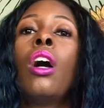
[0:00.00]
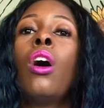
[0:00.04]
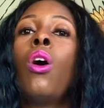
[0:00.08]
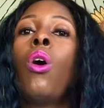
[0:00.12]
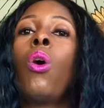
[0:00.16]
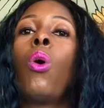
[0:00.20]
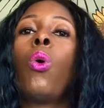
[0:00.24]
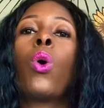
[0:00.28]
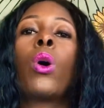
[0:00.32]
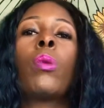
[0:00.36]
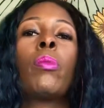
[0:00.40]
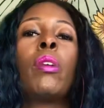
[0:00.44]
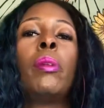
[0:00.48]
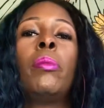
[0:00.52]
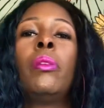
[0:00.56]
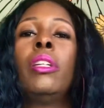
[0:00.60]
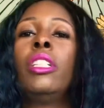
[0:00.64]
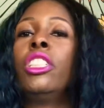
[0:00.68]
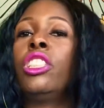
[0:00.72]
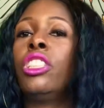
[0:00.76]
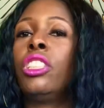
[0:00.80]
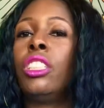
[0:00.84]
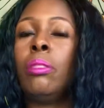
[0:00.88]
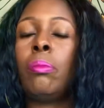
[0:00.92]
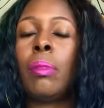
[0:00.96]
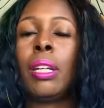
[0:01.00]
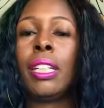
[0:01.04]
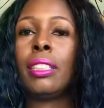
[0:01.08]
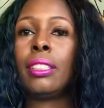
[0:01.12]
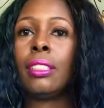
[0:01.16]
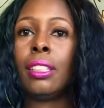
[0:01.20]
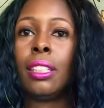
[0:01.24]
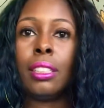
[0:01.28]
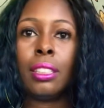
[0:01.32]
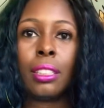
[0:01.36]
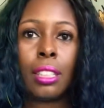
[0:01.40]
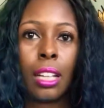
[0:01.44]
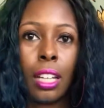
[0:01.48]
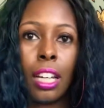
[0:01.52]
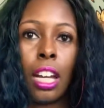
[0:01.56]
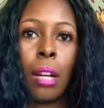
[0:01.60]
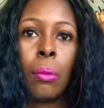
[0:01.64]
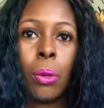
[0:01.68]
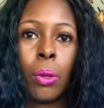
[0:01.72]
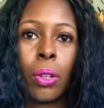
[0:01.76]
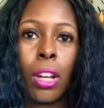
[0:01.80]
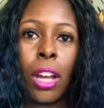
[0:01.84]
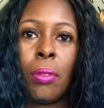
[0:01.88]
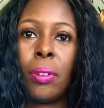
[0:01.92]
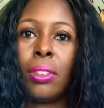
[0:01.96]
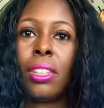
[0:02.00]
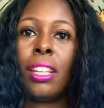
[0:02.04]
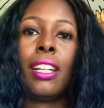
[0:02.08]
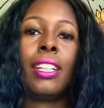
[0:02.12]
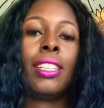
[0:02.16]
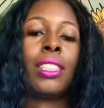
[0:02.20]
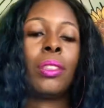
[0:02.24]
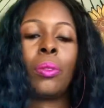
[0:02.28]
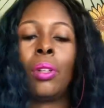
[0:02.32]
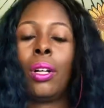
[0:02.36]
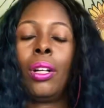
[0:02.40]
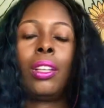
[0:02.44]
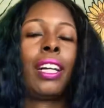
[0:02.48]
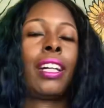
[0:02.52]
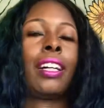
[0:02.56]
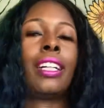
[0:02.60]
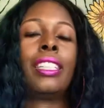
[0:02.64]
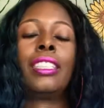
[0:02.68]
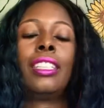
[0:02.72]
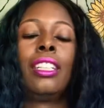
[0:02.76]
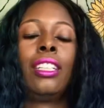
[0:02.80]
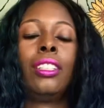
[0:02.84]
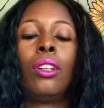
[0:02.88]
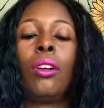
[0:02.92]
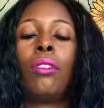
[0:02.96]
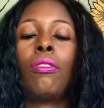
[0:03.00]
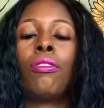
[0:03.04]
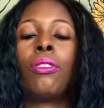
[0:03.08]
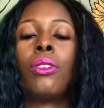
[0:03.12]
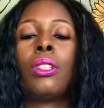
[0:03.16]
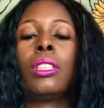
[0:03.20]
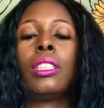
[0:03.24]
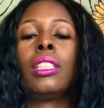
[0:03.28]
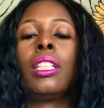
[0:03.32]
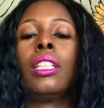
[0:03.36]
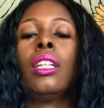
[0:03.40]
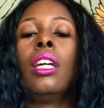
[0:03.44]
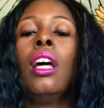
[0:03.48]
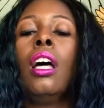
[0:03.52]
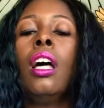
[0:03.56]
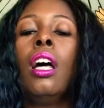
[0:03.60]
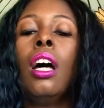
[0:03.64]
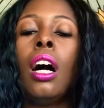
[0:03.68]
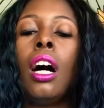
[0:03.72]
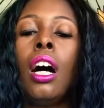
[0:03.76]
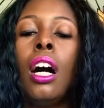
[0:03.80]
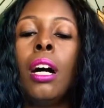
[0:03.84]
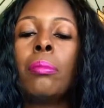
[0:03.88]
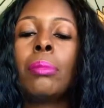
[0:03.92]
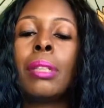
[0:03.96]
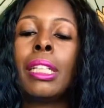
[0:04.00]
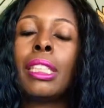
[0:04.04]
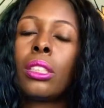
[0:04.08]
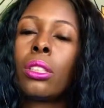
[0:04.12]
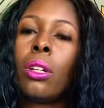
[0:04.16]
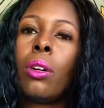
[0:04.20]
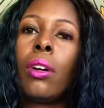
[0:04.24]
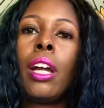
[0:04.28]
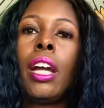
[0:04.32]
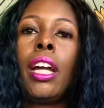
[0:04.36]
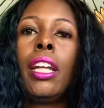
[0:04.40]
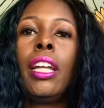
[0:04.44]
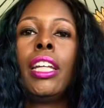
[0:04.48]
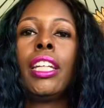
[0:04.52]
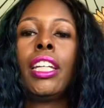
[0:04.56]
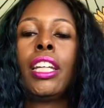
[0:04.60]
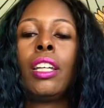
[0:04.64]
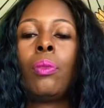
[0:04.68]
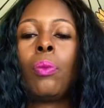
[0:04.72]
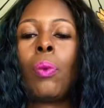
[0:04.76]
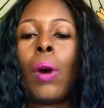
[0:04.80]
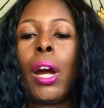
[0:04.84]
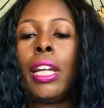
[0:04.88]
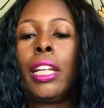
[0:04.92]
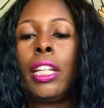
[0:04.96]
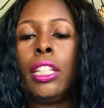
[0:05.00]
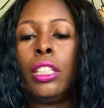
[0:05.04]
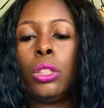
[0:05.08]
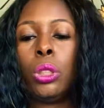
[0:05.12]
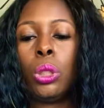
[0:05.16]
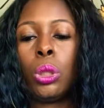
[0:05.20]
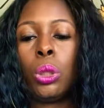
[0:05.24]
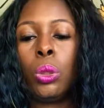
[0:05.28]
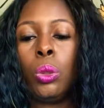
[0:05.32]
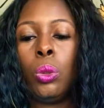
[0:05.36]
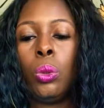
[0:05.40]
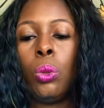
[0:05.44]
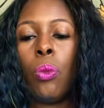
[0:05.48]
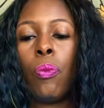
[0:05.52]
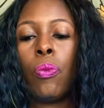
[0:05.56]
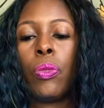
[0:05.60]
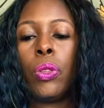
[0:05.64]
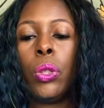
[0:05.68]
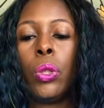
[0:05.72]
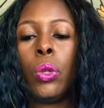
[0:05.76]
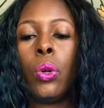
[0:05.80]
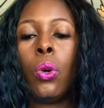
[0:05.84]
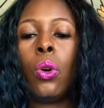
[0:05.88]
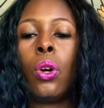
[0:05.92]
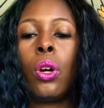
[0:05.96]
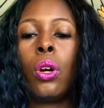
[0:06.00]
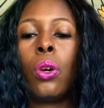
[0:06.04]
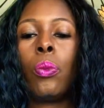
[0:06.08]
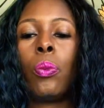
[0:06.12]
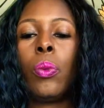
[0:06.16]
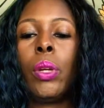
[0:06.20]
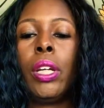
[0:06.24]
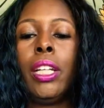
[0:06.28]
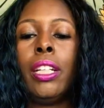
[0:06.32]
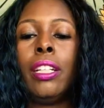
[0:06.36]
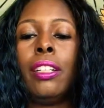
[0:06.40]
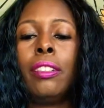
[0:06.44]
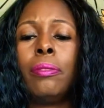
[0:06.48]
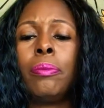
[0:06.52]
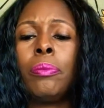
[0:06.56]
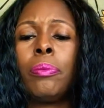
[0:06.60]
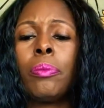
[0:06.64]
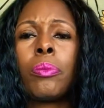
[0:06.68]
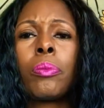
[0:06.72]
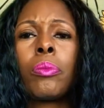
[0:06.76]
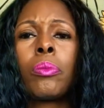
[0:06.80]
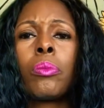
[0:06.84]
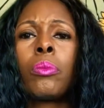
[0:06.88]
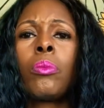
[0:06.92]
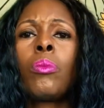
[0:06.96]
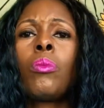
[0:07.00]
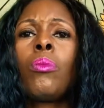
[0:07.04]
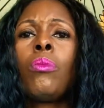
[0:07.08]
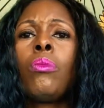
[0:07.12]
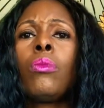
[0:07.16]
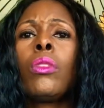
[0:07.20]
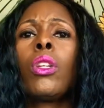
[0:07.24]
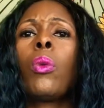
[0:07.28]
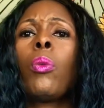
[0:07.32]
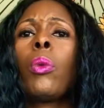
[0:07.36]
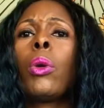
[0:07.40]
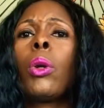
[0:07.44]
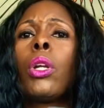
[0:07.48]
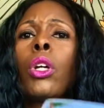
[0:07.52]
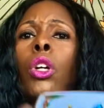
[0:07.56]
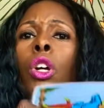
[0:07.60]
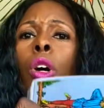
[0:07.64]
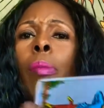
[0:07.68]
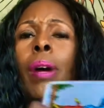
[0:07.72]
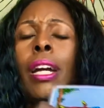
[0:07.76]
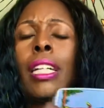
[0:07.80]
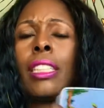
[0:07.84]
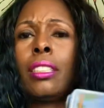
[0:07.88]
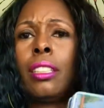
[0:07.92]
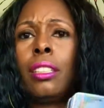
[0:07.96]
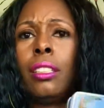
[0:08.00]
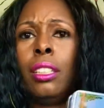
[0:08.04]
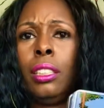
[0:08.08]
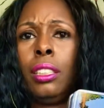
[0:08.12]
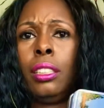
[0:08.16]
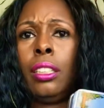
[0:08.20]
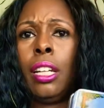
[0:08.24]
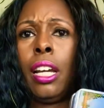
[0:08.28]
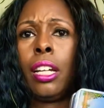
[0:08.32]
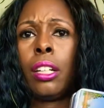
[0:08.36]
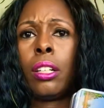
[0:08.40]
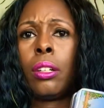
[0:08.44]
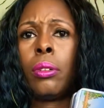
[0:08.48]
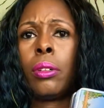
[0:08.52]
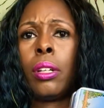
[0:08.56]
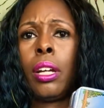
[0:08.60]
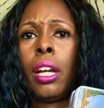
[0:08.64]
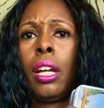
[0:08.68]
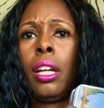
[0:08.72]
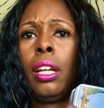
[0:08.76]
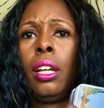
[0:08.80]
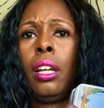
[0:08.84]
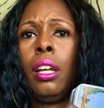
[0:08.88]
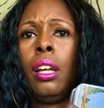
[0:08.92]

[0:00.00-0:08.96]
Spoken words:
or maybe it just didn't make sense, and I'm okay with that as well. Like I said, don't force it. Let's go ahead and get right into your reading. We're going to go back to this deck, okay?